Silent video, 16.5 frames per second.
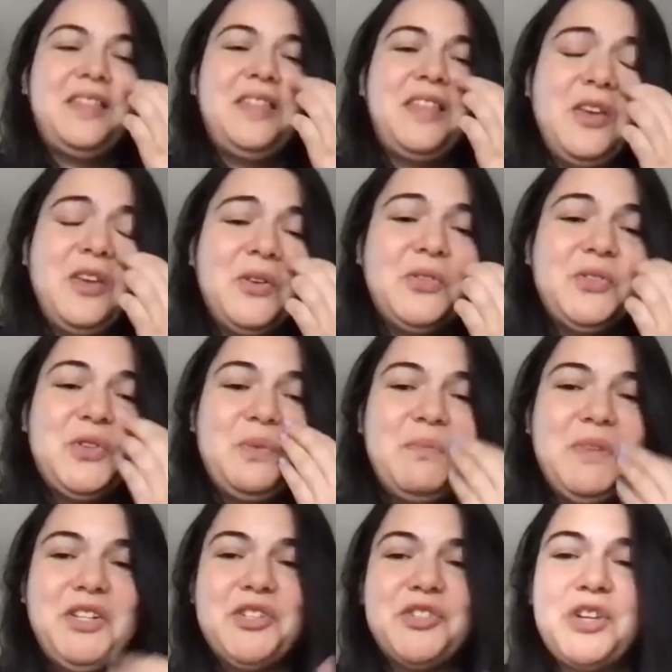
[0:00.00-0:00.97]
Thank you so
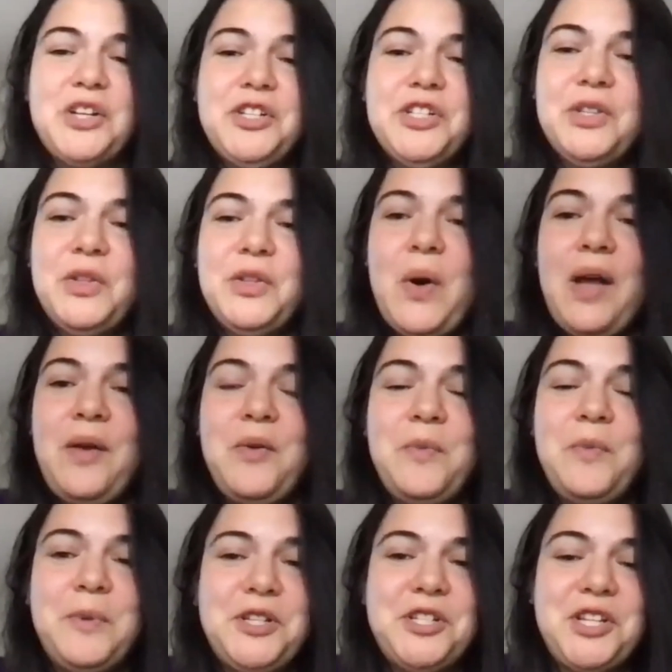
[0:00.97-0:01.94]
much, Sergeant Lowe. I
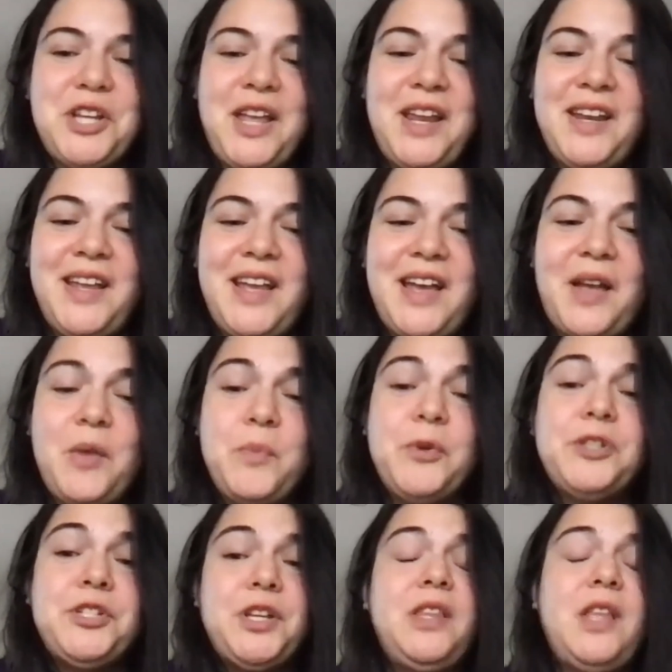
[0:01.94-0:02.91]
appreciate it. I
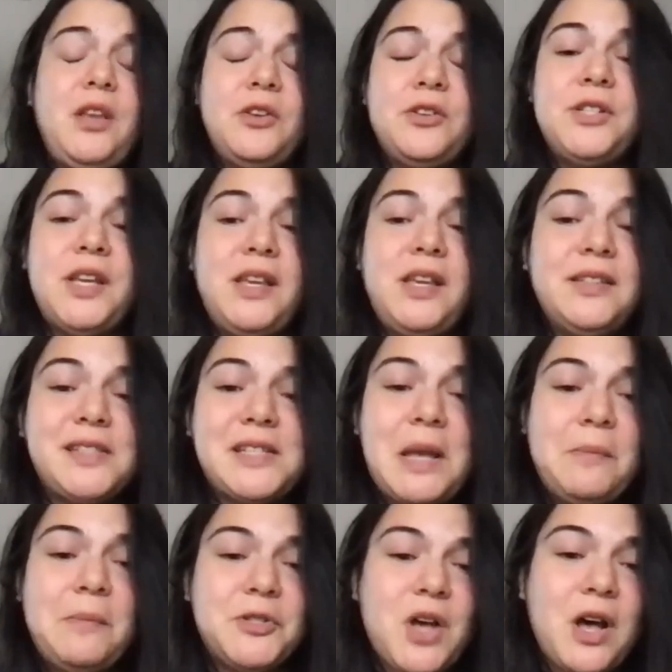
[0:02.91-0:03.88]
appreciate that you're taking the
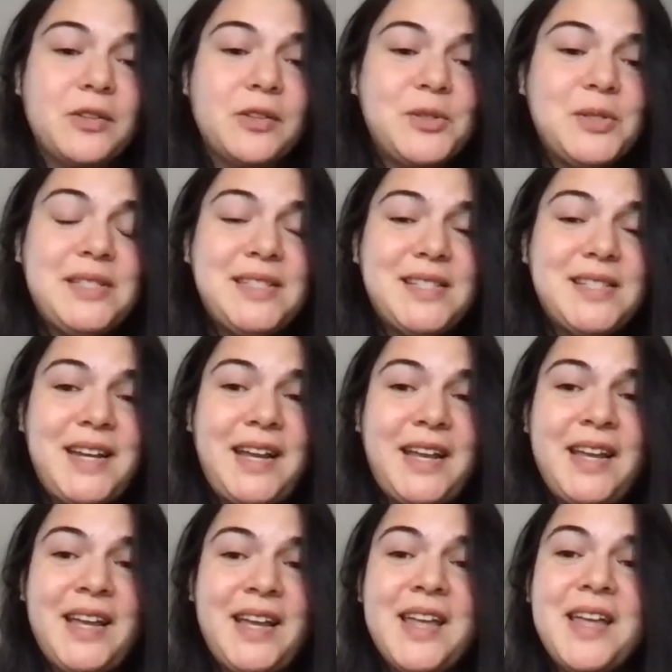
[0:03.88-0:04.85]
time to talk to us
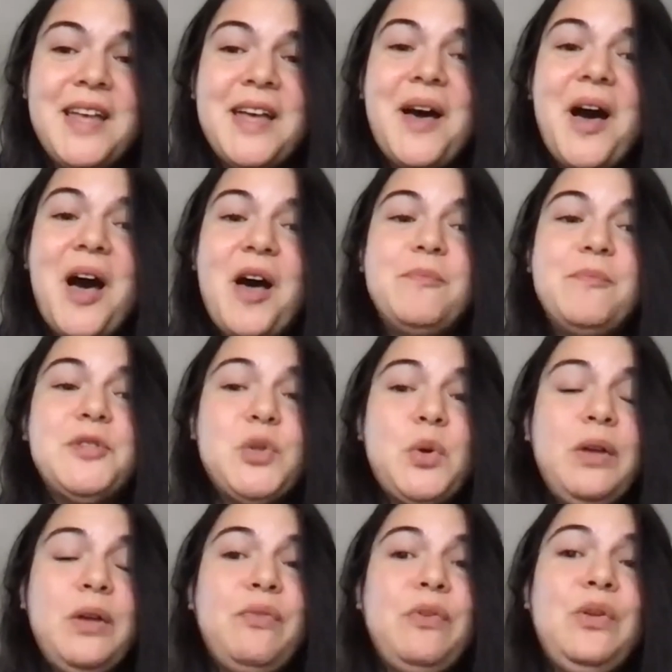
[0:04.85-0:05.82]
today. So
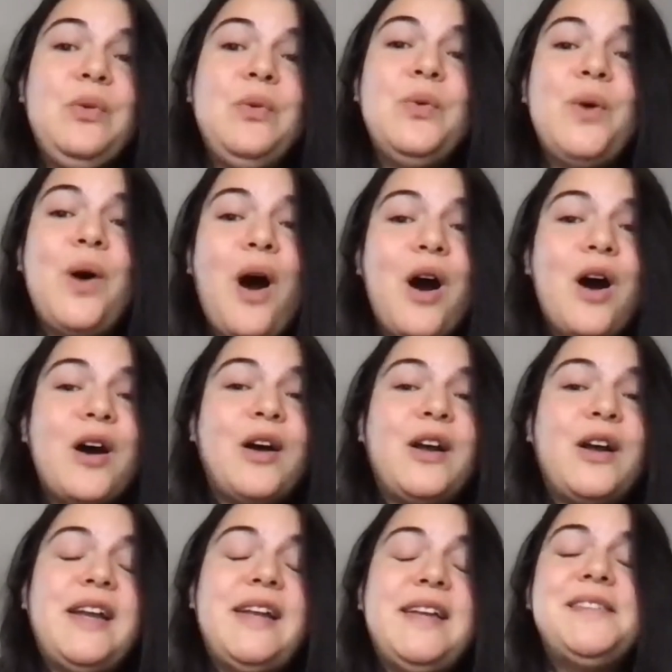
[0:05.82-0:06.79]
if you
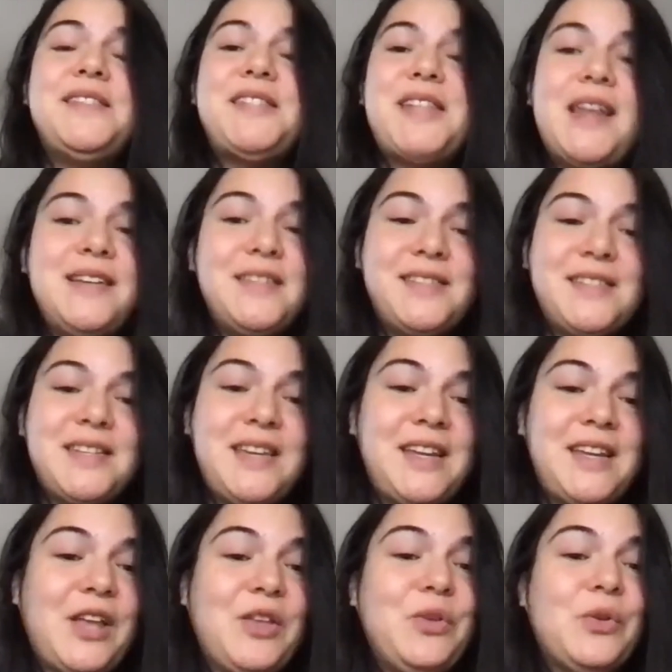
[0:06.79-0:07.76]
are in
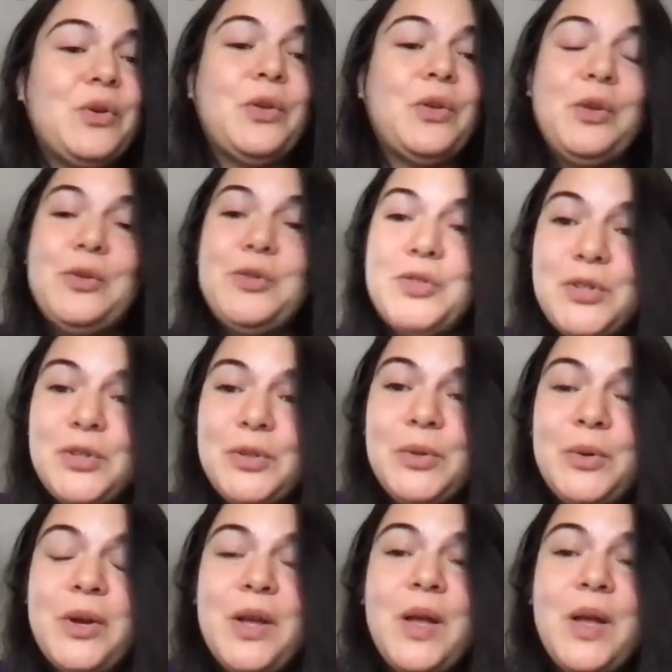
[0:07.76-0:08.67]
Tennessee and you're close to,